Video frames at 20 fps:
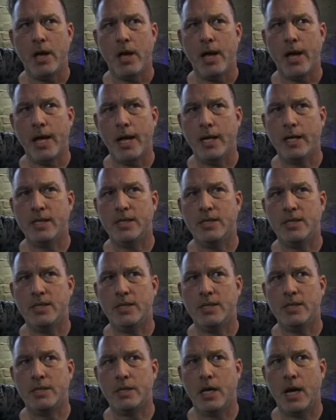
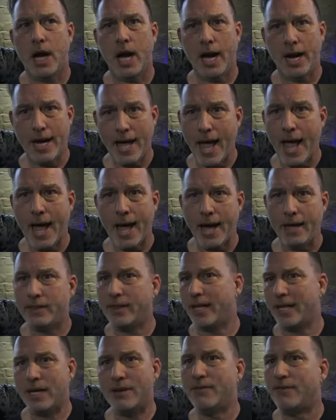and I add
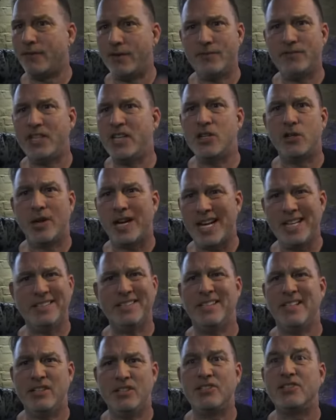like a 15 or
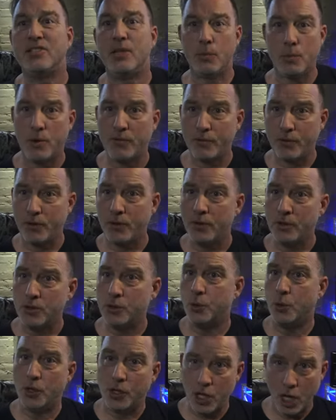18 inch subwoofer
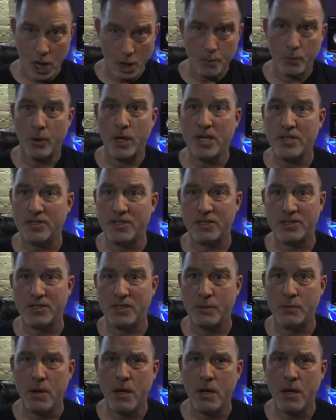to a column array system,